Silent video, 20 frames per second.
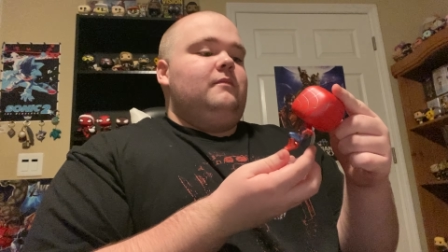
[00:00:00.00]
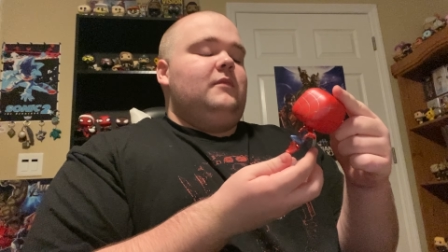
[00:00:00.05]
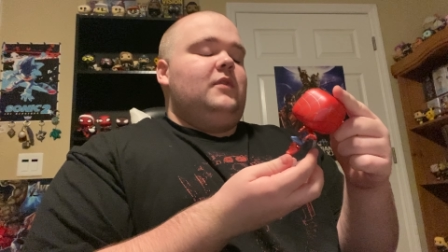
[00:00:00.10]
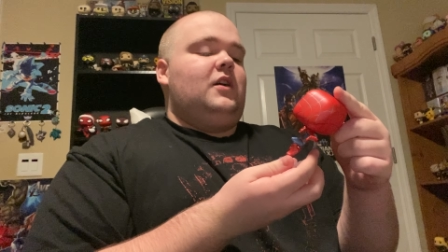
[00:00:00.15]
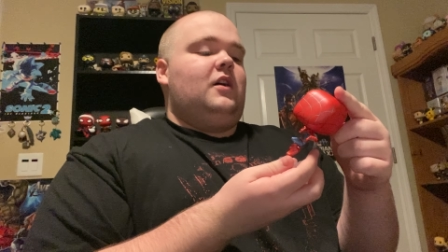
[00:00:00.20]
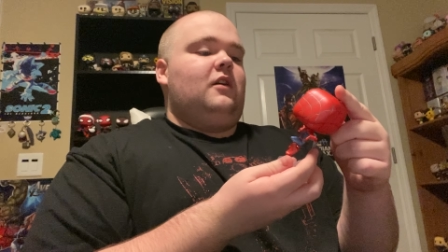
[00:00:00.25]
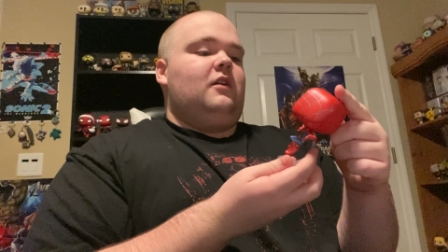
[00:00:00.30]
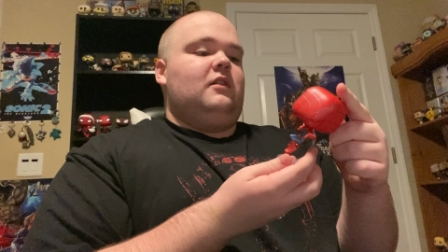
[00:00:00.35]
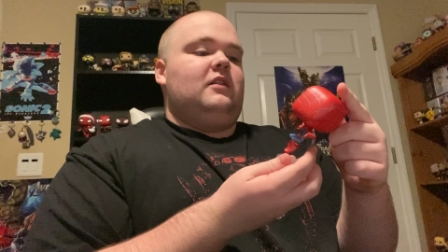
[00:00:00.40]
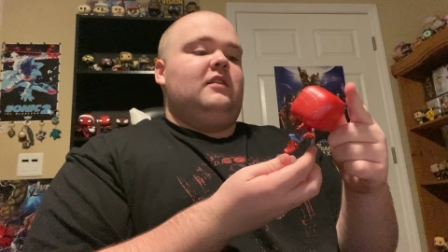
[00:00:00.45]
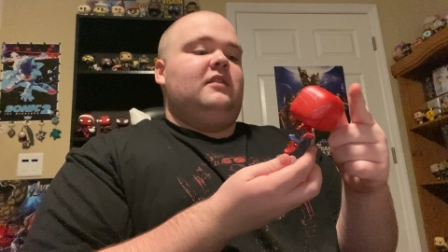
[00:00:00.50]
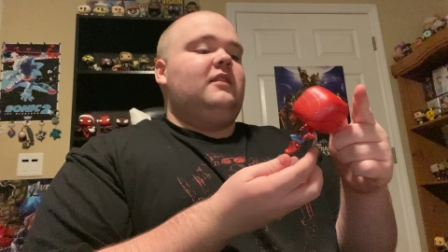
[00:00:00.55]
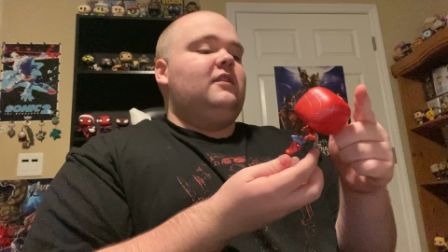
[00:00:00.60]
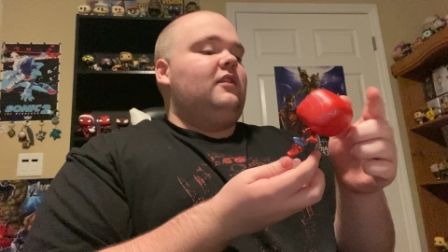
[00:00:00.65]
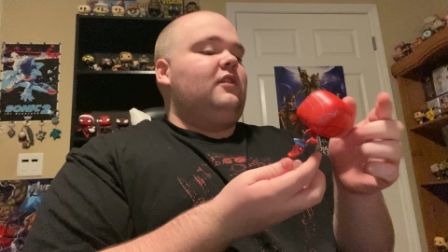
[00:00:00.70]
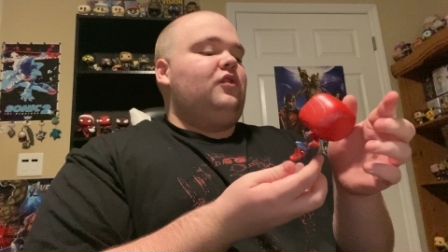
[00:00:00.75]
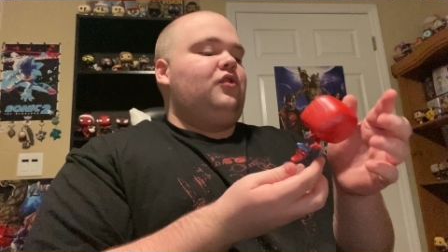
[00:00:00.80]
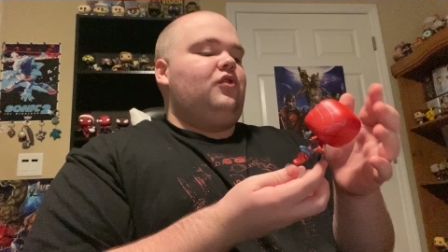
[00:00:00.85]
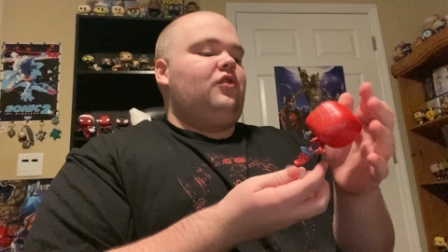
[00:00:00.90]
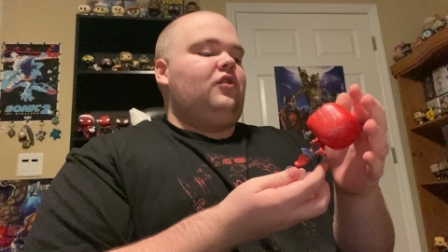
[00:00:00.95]
Oh, this is
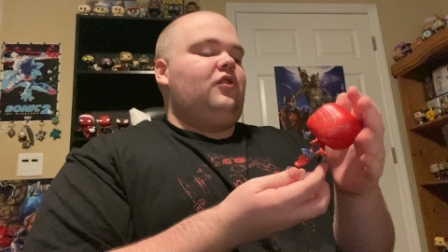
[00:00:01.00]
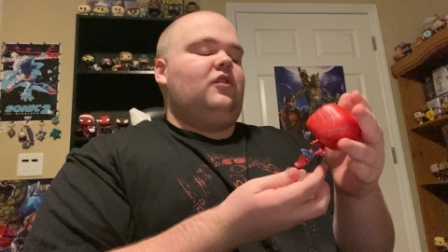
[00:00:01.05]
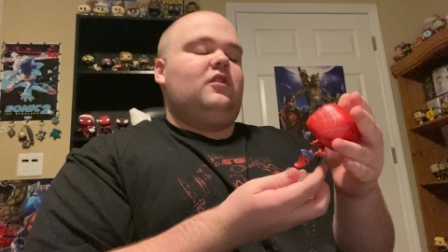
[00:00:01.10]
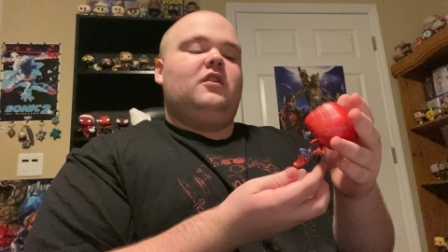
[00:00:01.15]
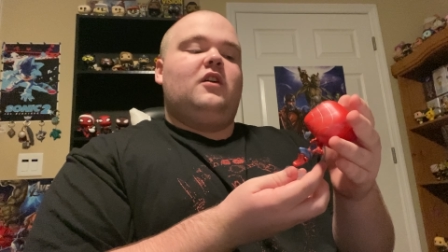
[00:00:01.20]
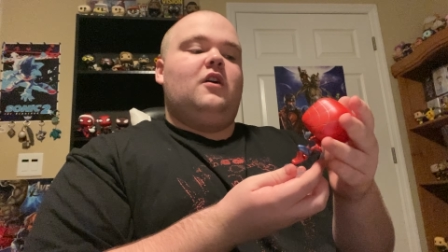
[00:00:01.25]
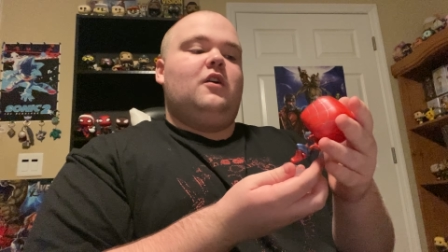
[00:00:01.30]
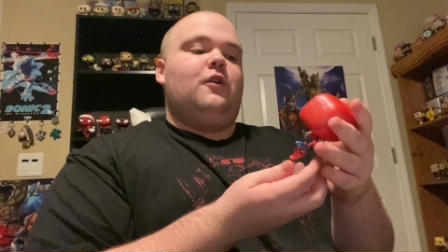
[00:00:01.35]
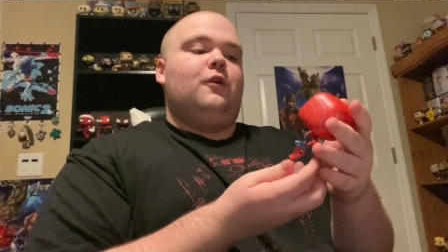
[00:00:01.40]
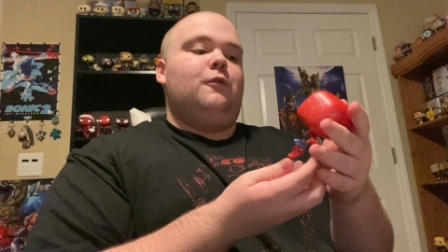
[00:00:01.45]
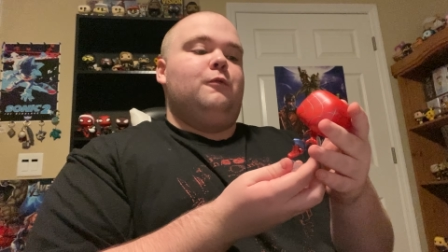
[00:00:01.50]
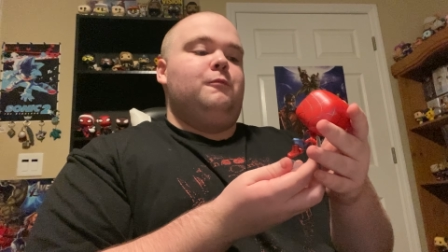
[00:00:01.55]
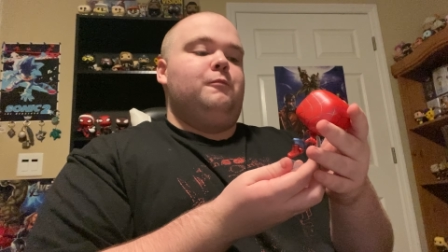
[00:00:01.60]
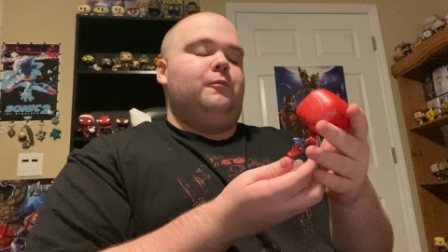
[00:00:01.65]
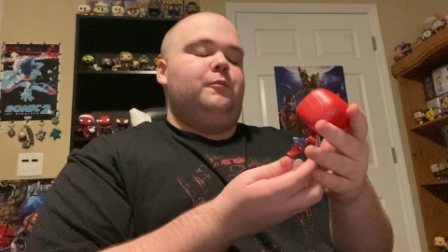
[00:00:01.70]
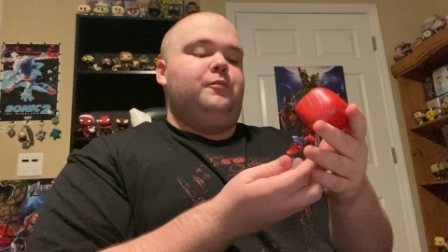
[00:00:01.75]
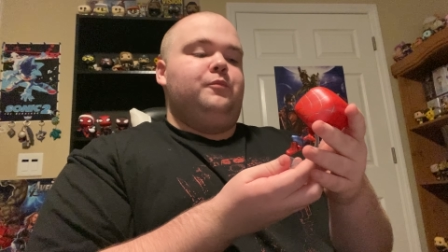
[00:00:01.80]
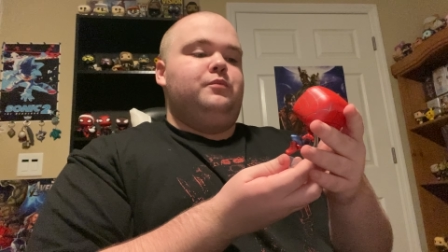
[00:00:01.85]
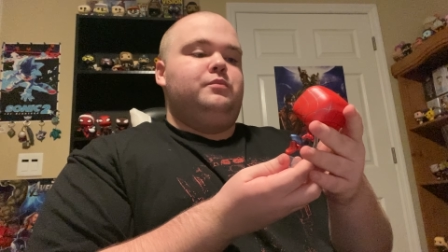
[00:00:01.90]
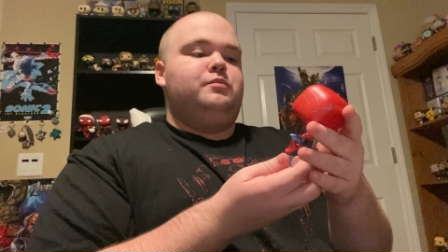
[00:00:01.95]
so
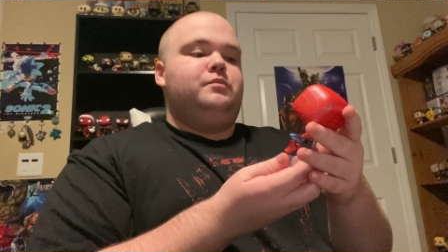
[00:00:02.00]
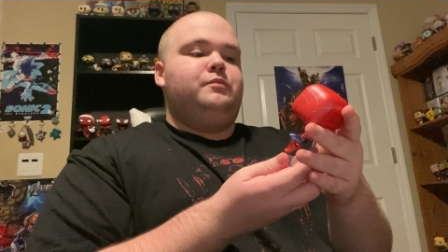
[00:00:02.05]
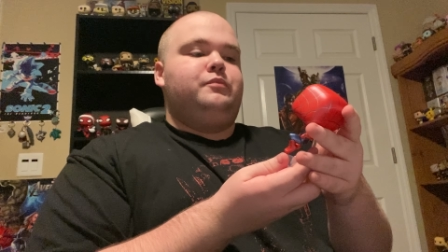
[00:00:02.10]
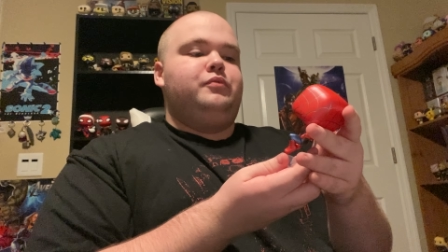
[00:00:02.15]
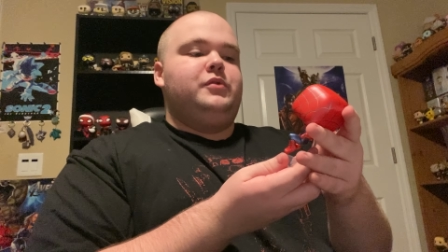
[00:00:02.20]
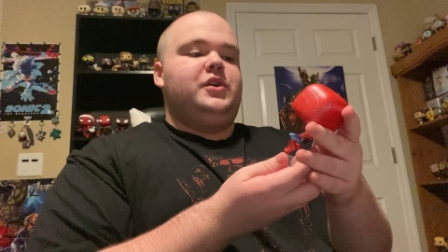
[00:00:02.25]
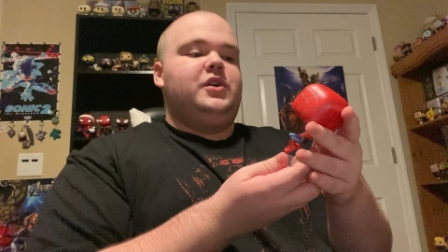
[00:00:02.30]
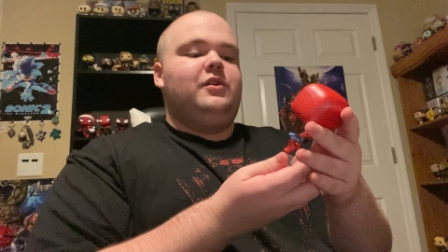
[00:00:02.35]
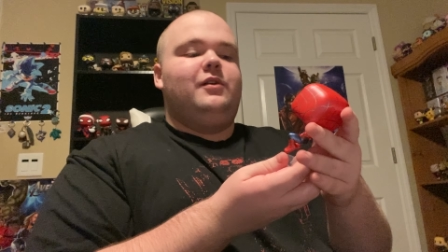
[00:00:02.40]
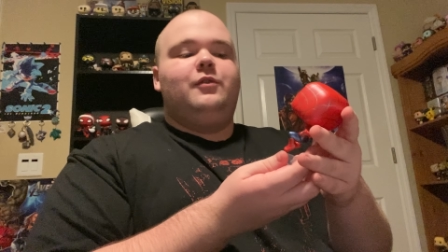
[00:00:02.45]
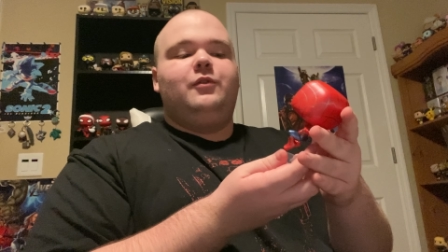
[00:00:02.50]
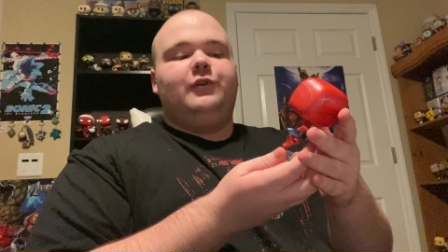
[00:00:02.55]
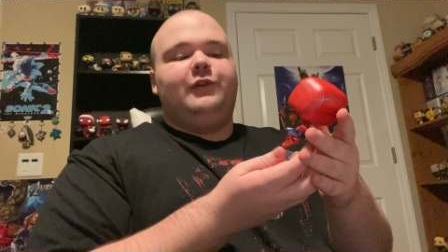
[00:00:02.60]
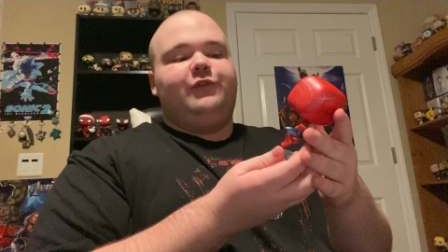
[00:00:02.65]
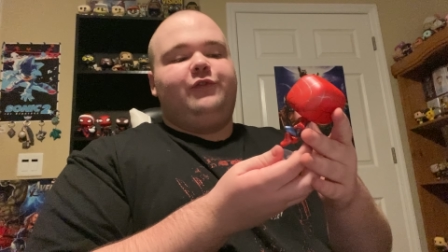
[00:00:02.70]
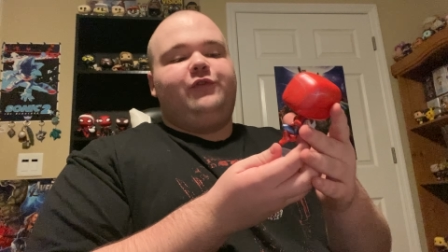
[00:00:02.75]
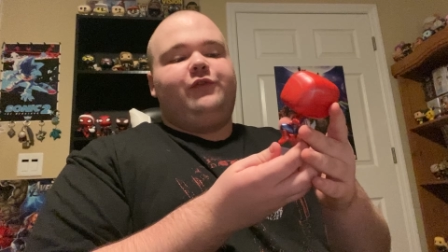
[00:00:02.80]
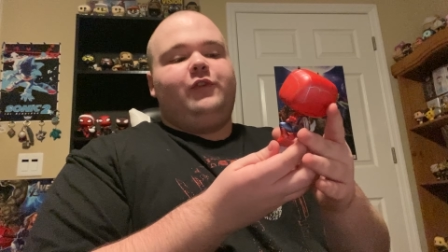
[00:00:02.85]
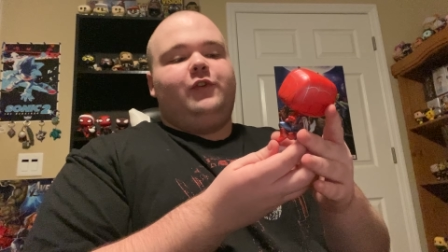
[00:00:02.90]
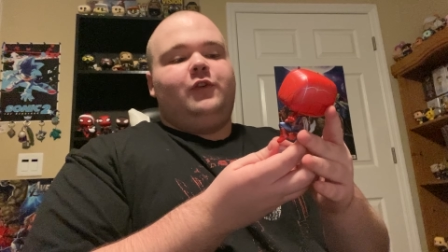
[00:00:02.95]

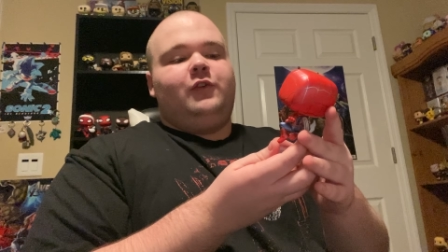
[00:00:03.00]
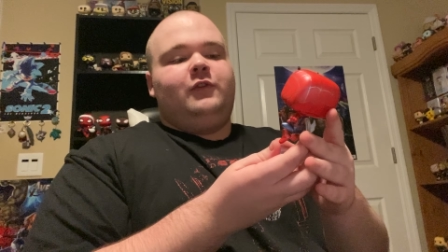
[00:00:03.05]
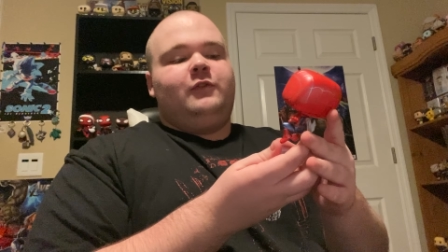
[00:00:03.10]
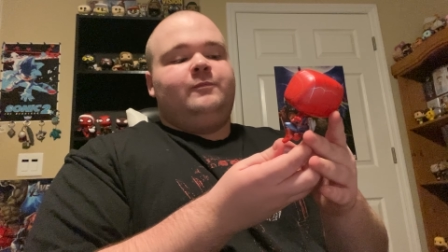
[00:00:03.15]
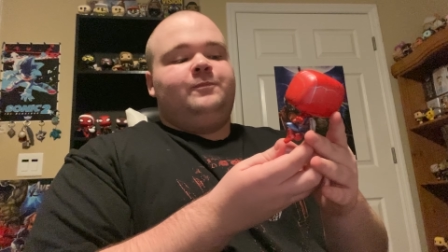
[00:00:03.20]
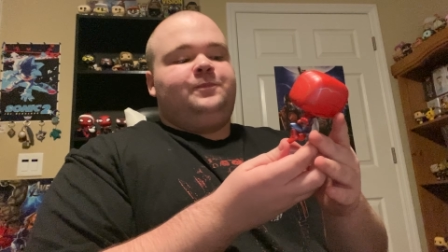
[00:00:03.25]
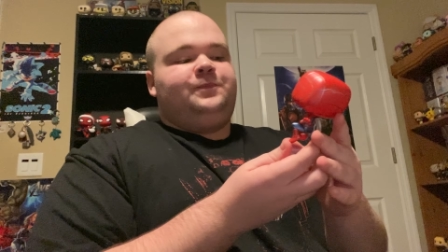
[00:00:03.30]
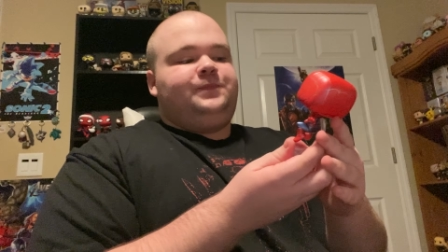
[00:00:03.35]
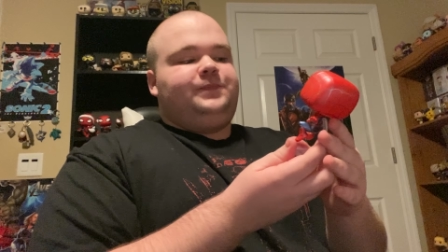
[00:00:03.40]
beautiful.